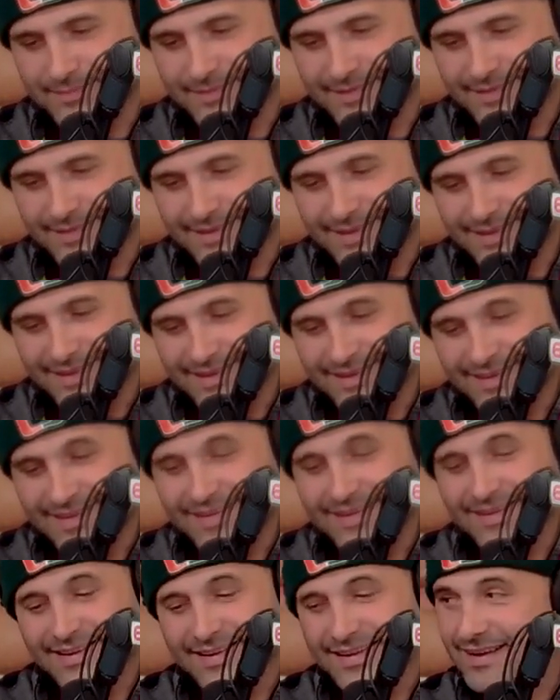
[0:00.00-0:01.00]
You're really that
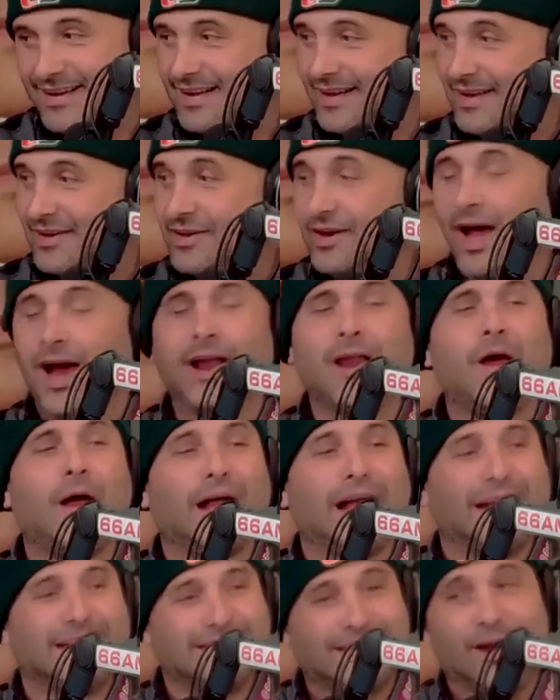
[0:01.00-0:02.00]
curious about this now? No, no.
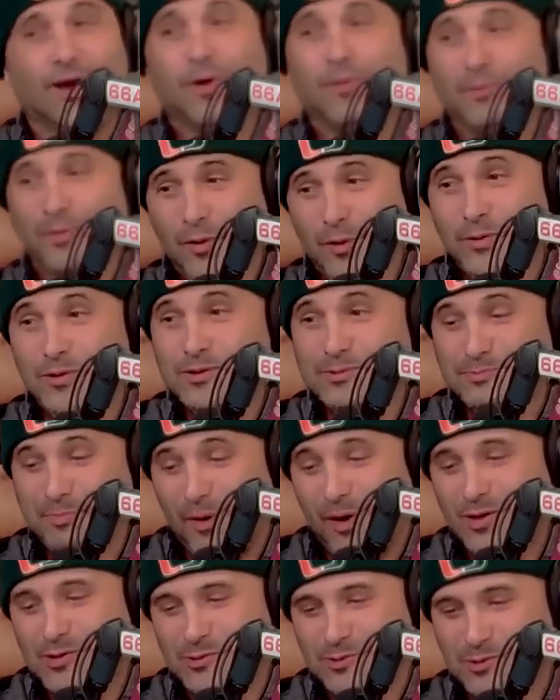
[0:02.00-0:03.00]
I got to tell him who his
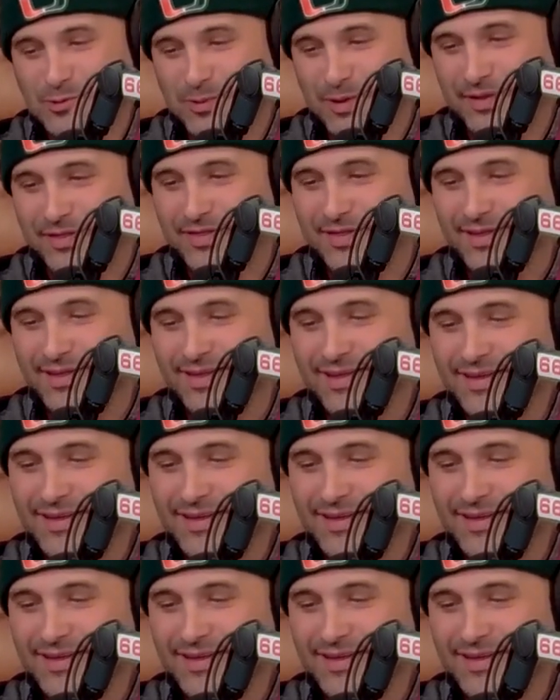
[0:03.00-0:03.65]
boss was with.